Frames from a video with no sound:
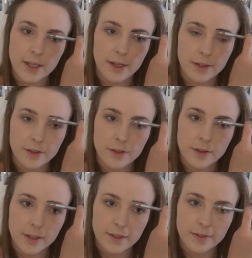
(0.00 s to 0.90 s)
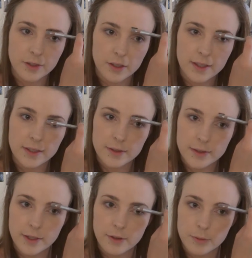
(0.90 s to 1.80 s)
and I don't think I've got like
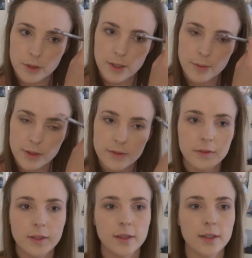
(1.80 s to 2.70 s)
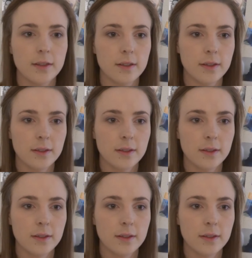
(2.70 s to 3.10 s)
terrible eyebrows or anything,